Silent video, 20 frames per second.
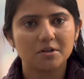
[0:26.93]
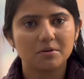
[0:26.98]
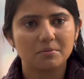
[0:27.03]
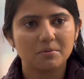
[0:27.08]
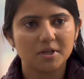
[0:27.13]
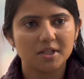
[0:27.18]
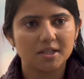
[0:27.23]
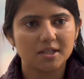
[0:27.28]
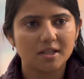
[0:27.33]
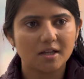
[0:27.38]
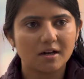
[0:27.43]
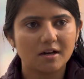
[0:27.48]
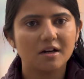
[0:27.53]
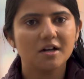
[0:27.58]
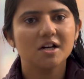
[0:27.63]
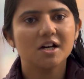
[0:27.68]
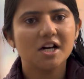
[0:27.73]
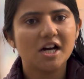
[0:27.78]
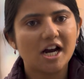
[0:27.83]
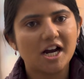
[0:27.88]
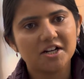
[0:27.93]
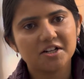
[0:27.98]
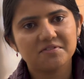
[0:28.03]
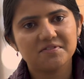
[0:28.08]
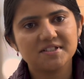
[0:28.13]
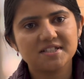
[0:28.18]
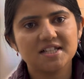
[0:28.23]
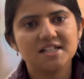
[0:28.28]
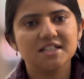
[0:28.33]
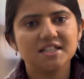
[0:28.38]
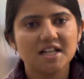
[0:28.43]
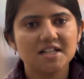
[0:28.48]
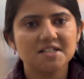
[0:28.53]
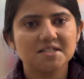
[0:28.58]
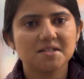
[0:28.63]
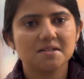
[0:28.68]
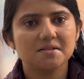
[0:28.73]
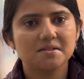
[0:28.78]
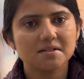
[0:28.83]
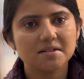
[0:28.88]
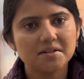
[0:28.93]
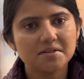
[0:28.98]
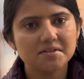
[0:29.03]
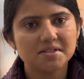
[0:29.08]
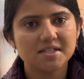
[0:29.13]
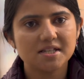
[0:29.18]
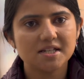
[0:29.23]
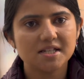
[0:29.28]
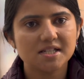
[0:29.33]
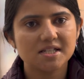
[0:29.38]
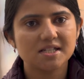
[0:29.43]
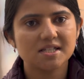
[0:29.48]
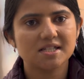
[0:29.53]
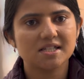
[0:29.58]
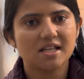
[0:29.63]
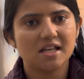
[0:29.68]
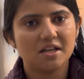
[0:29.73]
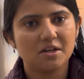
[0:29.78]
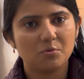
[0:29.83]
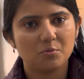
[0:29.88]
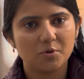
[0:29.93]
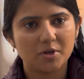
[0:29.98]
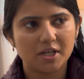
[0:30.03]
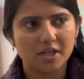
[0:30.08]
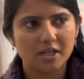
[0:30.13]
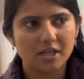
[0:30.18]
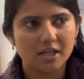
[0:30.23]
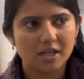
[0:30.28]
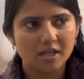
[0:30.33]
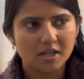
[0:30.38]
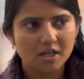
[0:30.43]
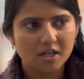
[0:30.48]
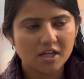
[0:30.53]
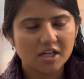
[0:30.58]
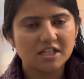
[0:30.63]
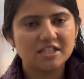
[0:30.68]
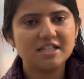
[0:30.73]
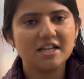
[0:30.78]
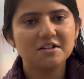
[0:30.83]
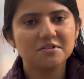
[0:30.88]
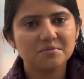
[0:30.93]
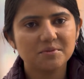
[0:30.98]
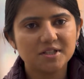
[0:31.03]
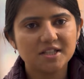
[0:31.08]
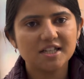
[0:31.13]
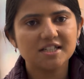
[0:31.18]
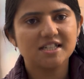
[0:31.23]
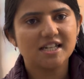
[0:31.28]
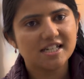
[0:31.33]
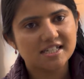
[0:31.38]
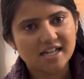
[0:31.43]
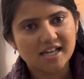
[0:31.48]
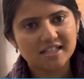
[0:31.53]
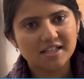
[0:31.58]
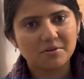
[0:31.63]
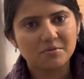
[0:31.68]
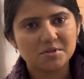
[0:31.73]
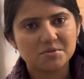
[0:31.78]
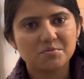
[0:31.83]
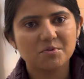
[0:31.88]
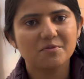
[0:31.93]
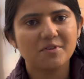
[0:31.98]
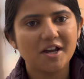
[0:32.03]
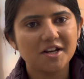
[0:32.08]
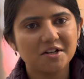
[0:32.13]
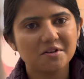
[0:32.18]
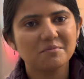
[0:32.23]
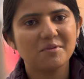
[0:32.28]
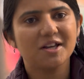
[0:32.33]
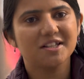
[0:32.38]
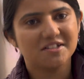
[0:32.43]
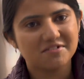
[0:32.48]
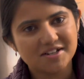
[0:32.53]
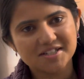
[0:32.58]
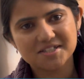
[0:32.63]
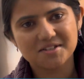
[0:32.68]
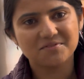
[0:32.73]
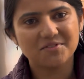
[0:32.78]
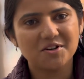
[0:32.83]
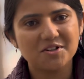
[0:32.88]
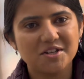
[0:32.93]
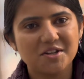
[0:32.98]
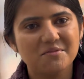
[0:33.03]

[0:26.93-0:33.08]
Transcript: with the artificial intelligence solutions. We dealt with the data that was provided by the rest of our team